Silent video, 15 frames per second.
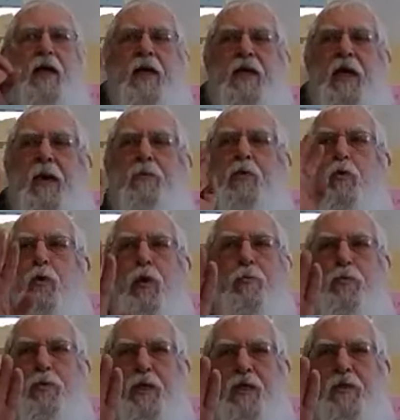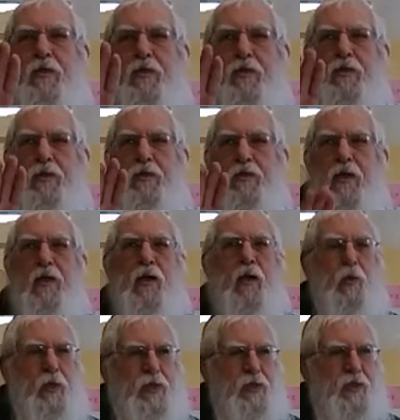He came to one place
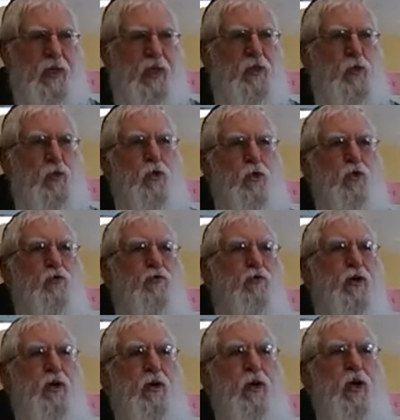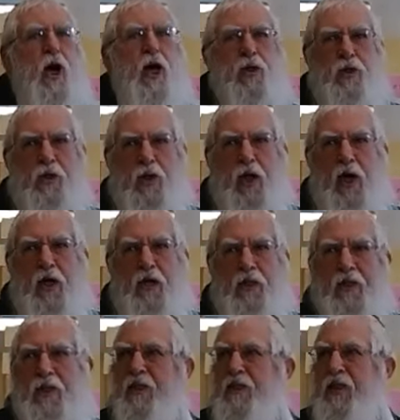where it says you should fear God your
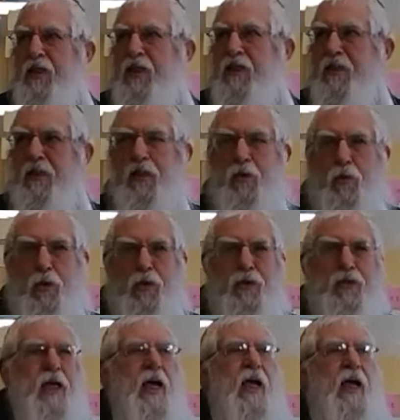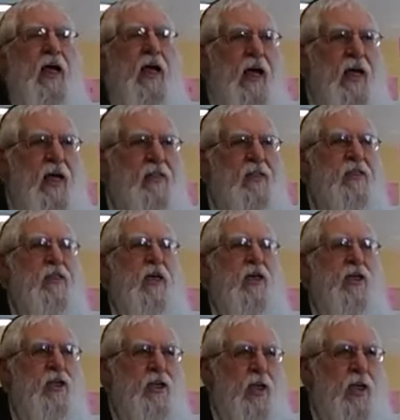God. And it says these words, Es
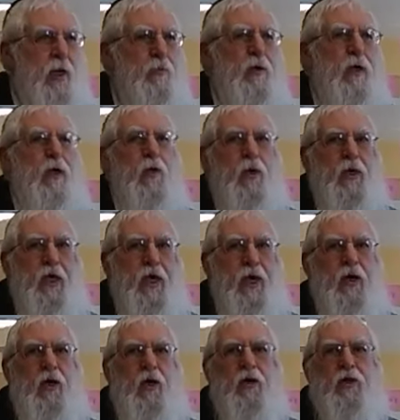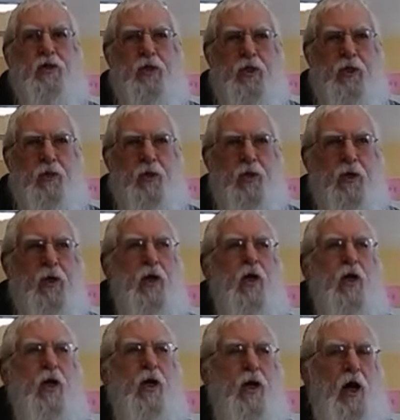Hashem Elokecha Tira.
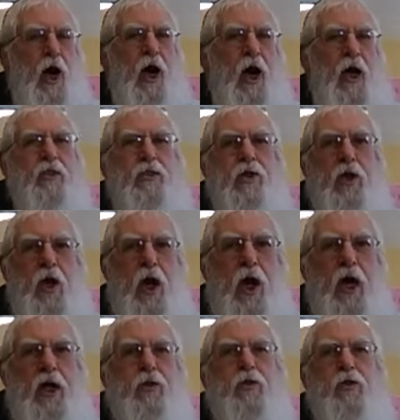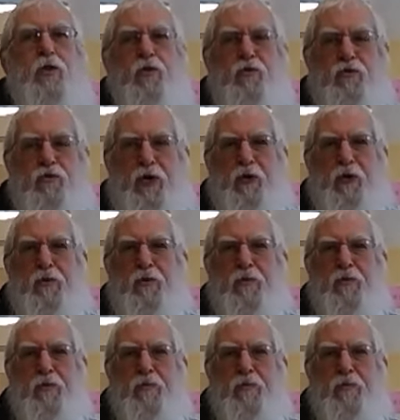God your God, you should fear.